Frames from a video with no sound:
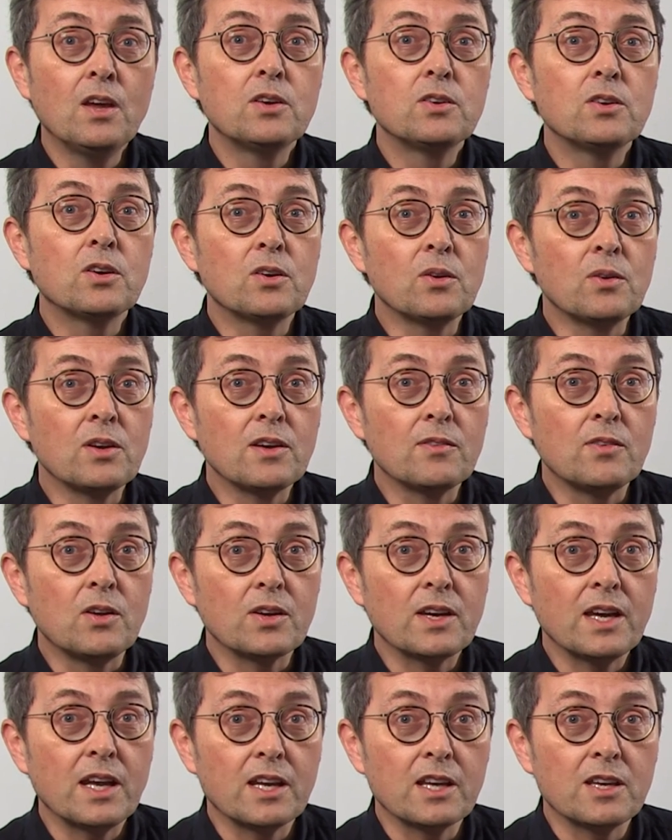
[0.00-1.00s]
Not only are
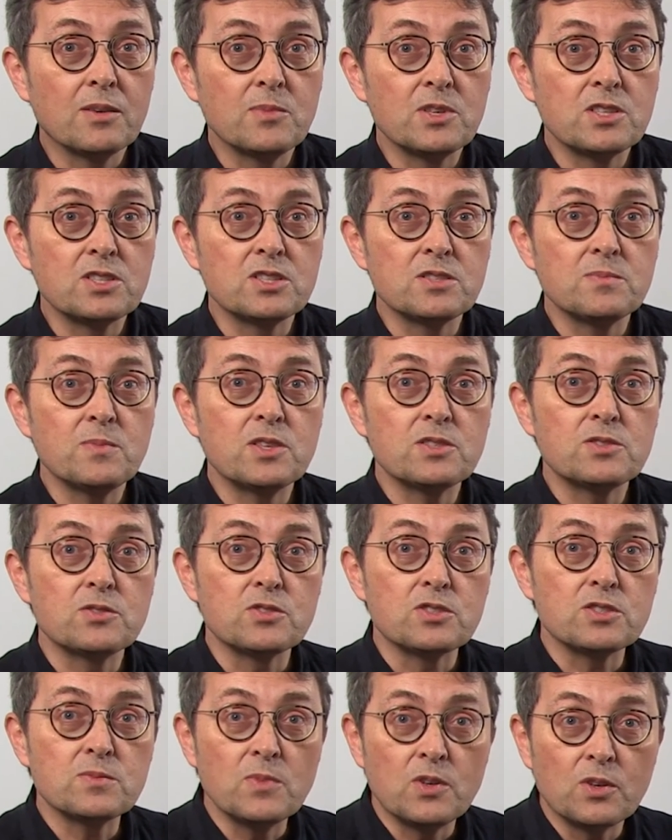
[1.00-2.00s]
volcanic emissions much too
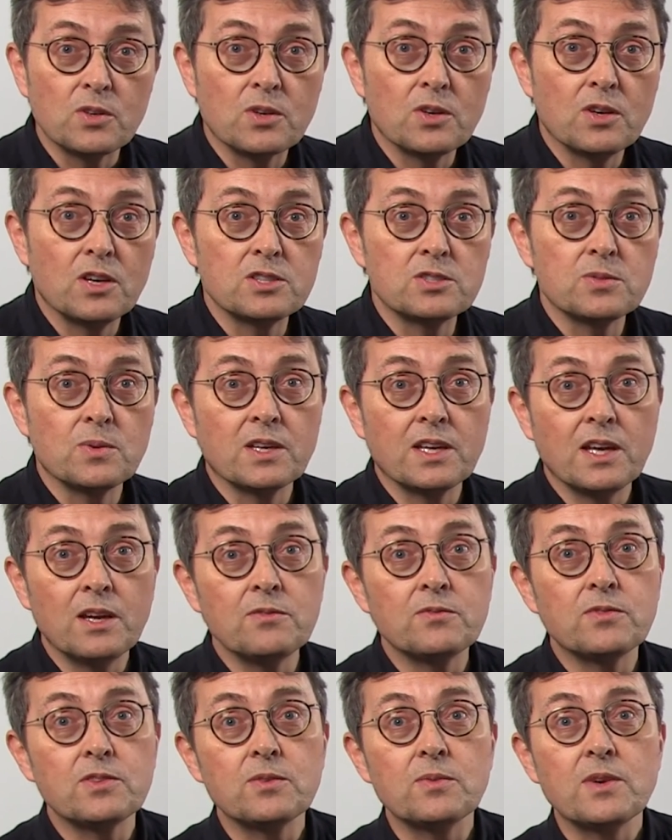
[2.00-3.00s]
small to
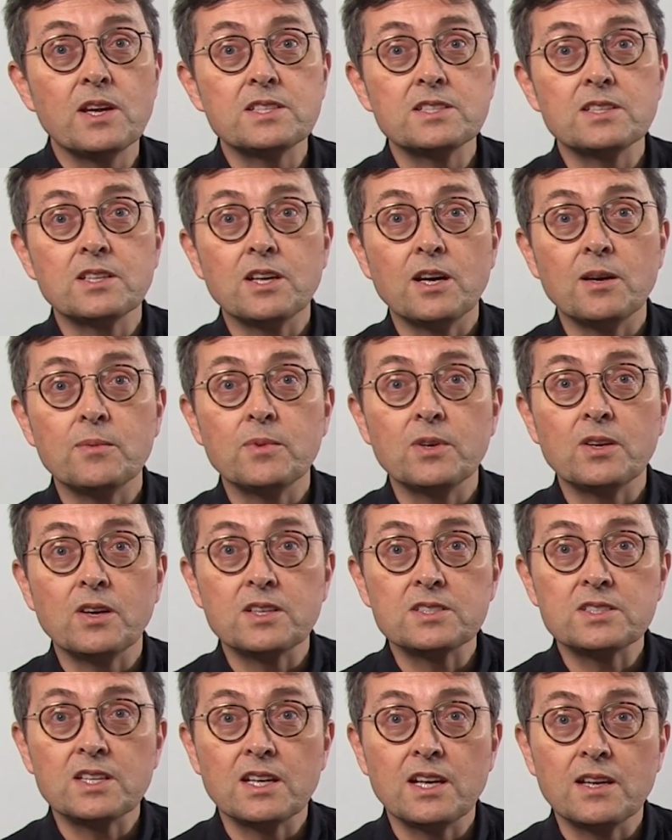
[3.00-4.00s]
account for the rising carbon
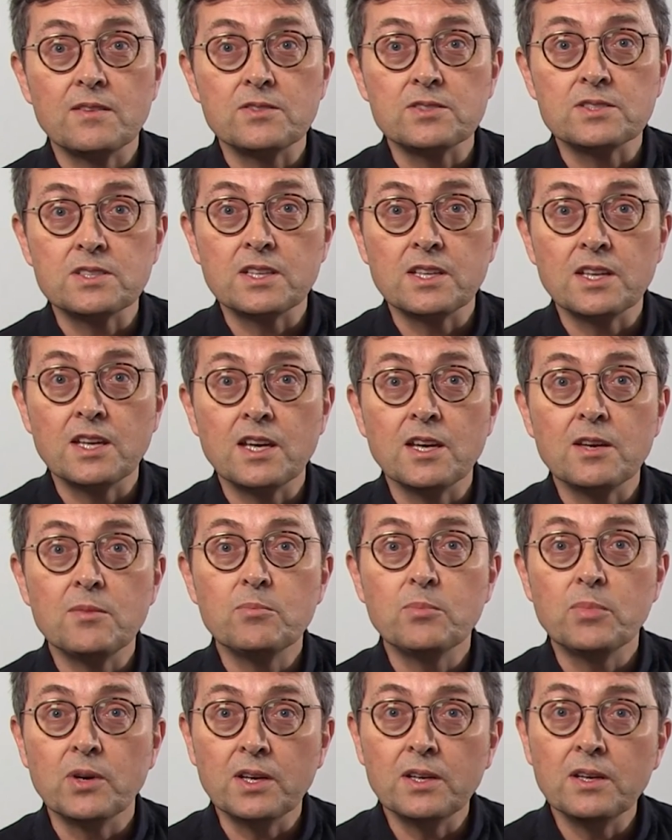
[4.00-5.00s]
dioxide levels in the air,
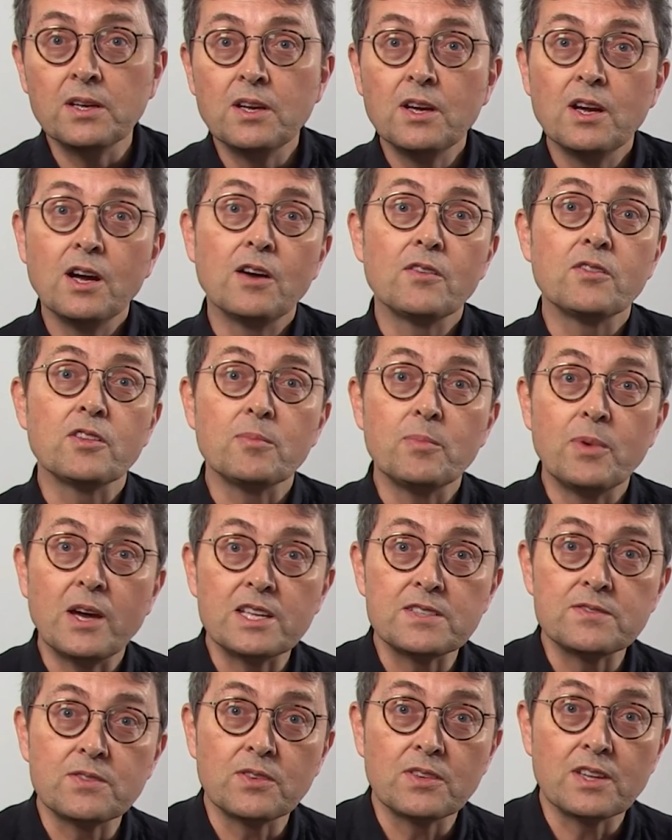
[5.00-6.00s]
but over the
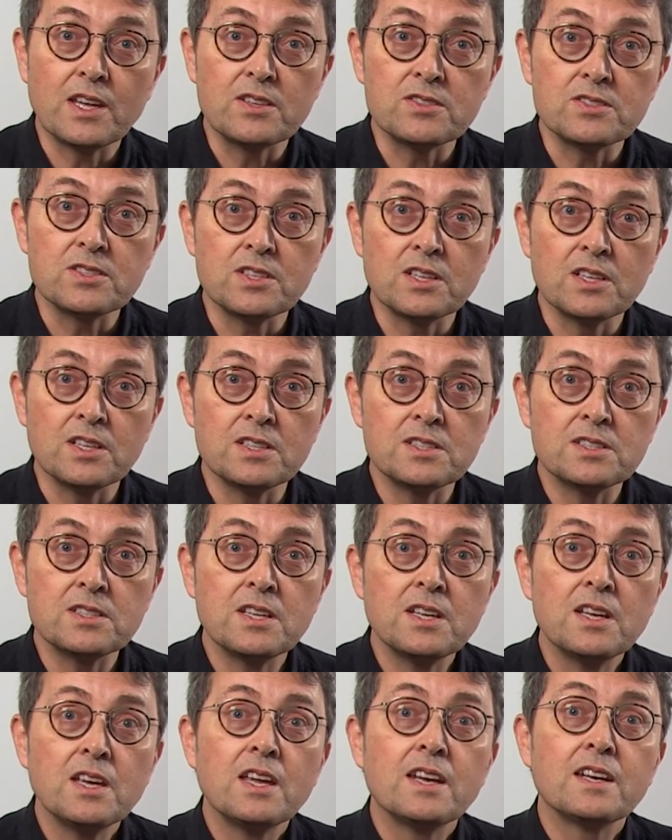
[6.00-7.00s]
past few thousand years,
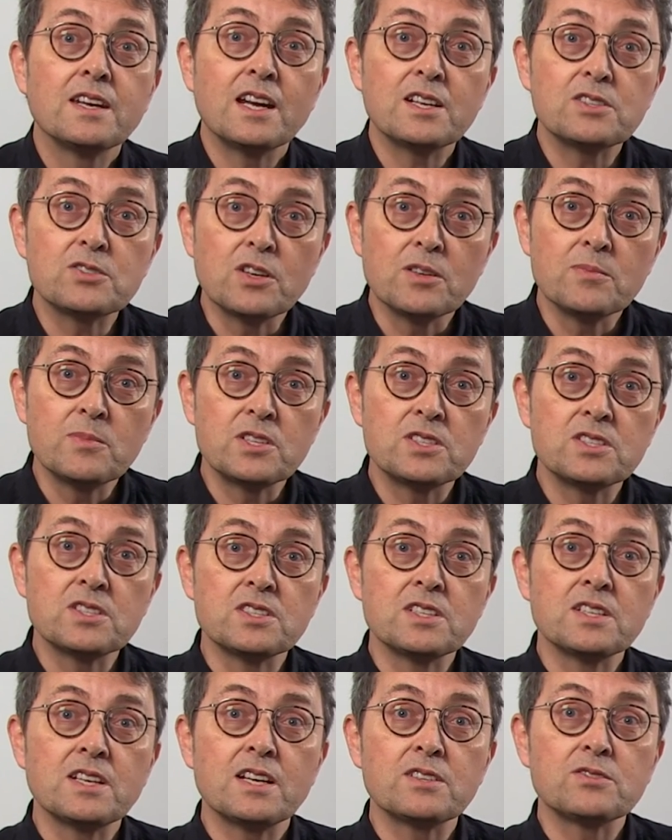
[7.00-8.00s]
natural emissions
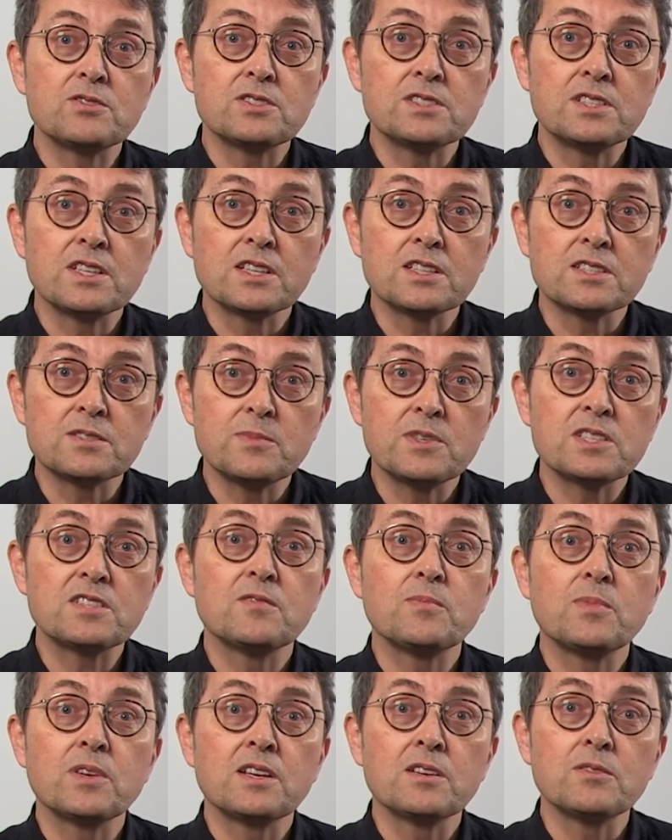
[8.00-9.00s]
and natural sinks must
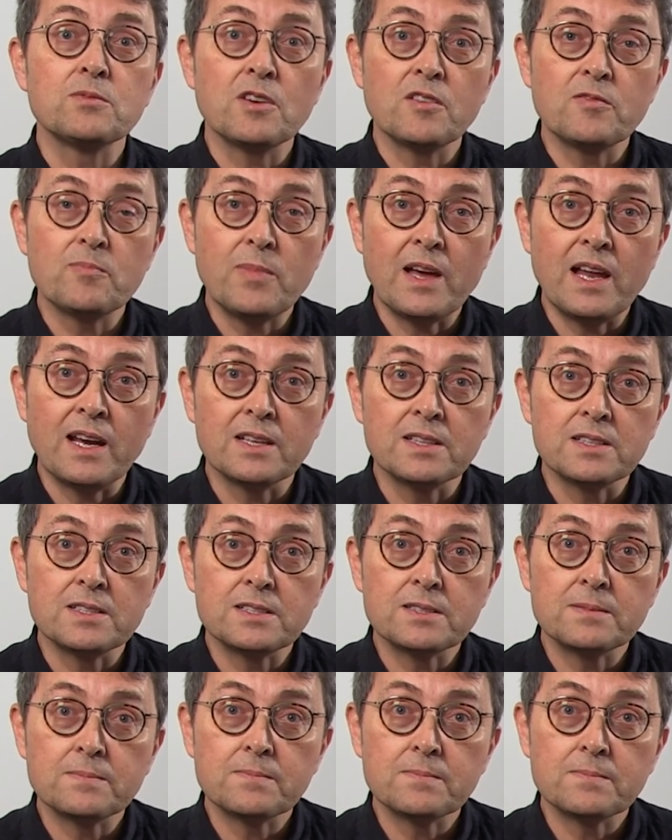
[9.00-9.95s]
have been in rough balance.